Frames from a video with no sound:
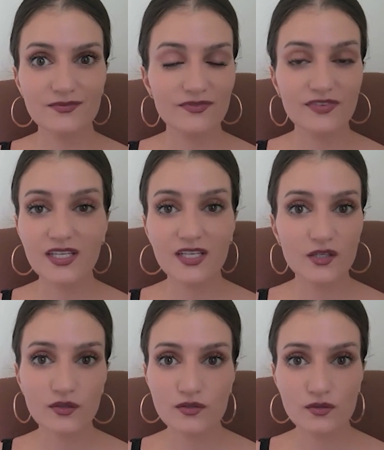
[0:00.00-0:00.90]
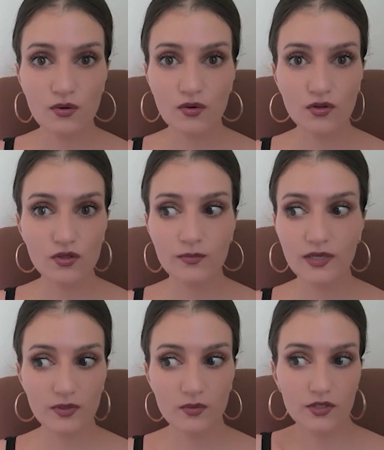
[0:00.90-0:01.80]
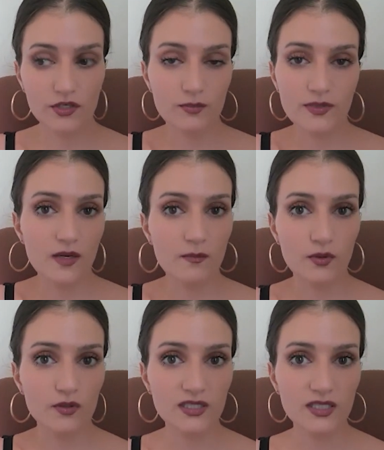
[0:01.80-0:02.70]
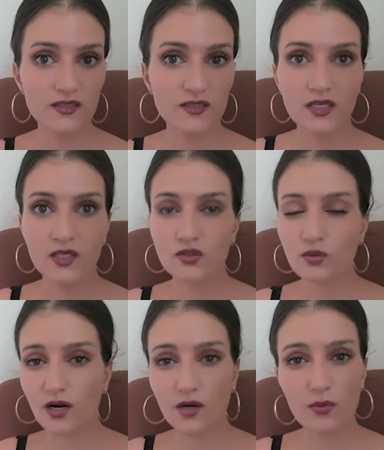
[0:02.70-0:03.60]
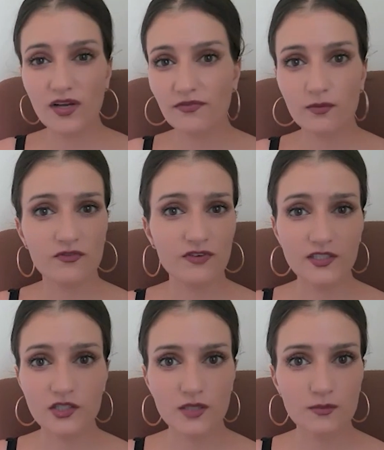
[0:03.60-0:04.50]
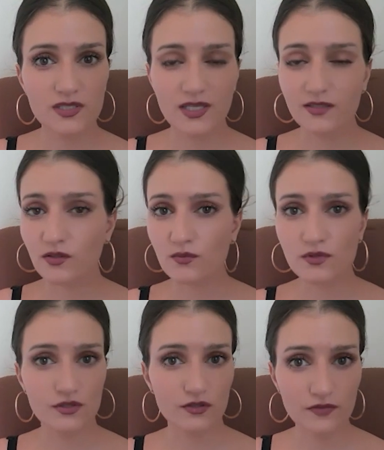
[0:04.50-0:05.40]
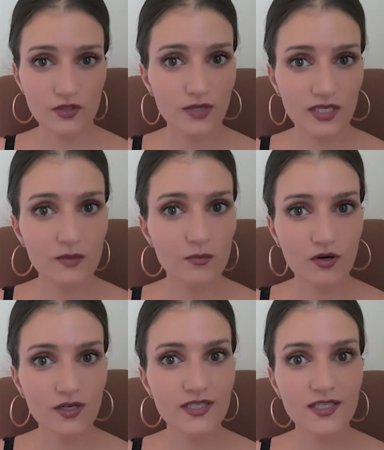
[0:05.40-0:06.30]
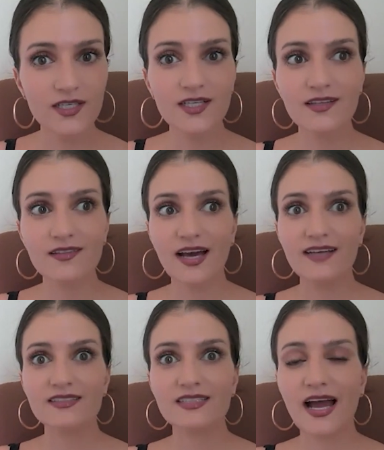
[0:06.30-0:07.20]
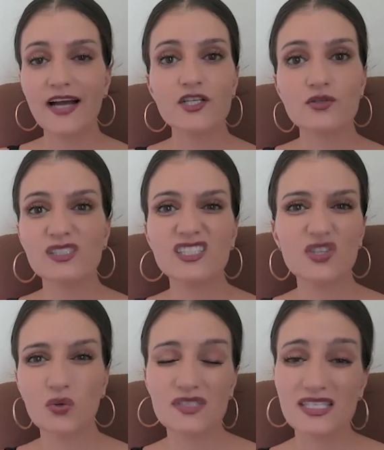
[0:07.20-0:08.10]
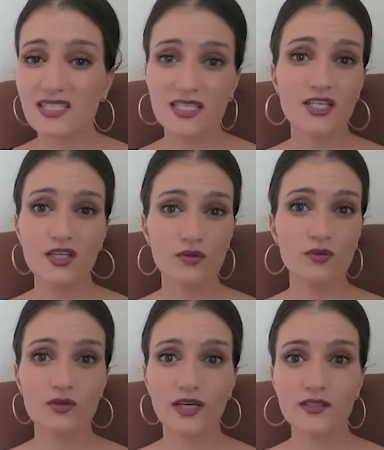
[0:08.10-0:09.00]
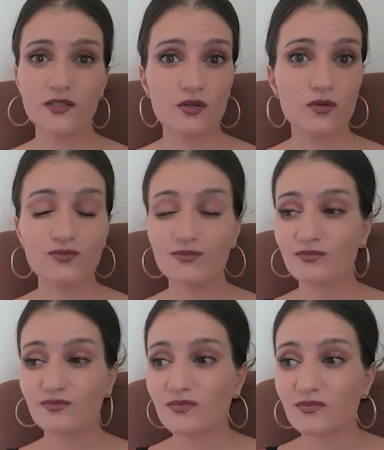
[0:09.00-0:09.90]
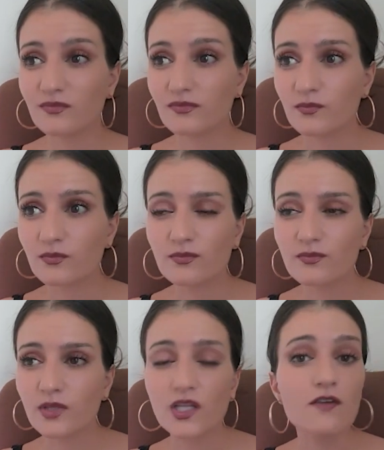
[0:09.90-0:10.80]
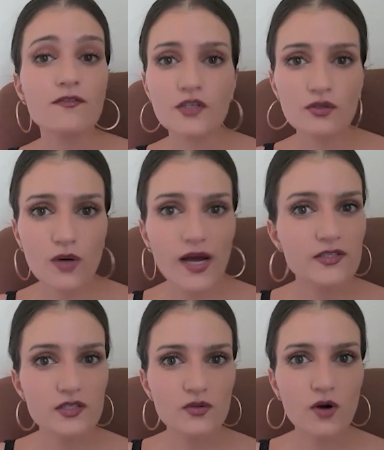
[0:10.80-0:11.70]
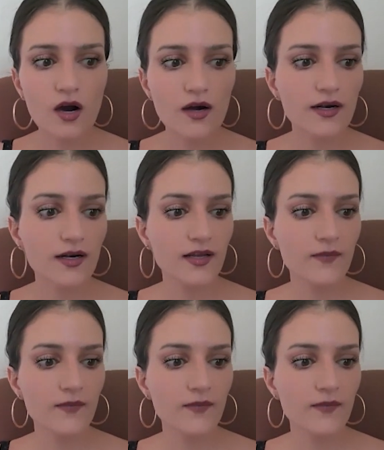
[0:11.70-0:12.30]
feeding your soul, or maybe where you're being bullied, to walk away from friendships that don't serve you anymore, that actually don't see you, that don't love you as you are.